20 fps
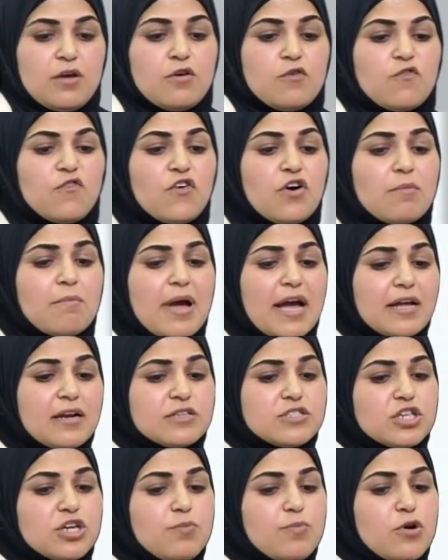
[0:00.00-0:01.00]
For
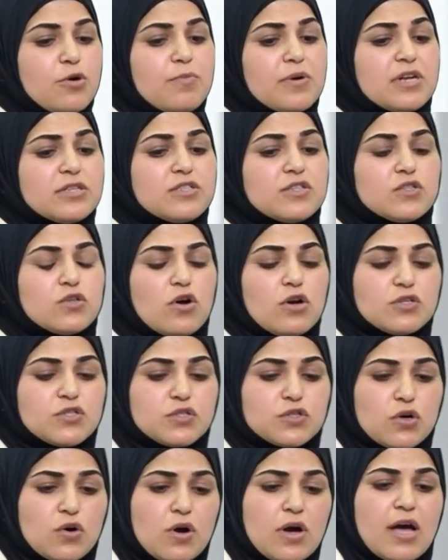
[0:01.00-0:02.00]
magnetic properties
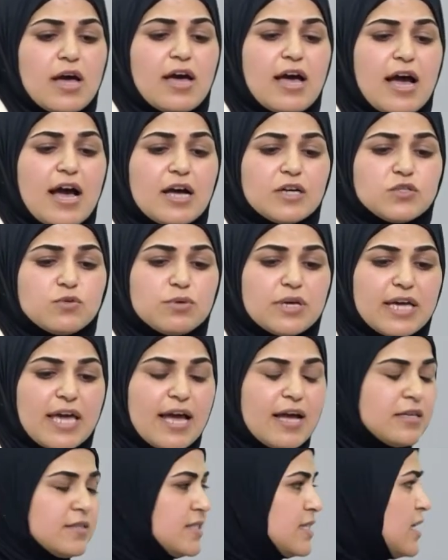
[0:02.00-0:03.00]
also, as we
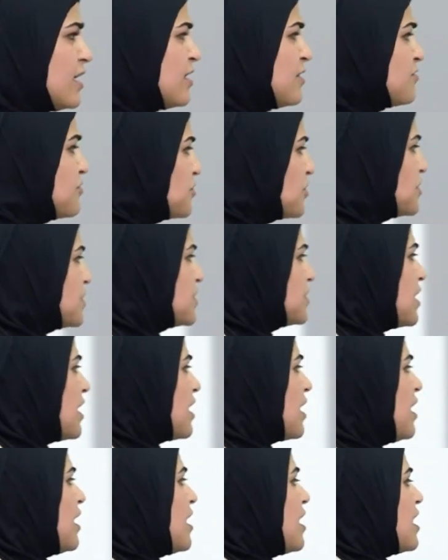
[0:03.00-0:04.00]
can see, interesting,
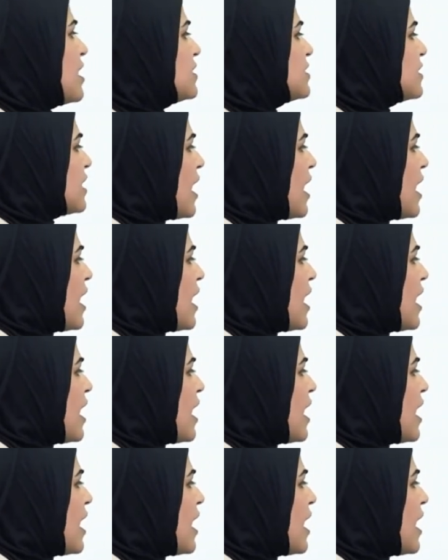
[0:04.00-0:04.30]
it's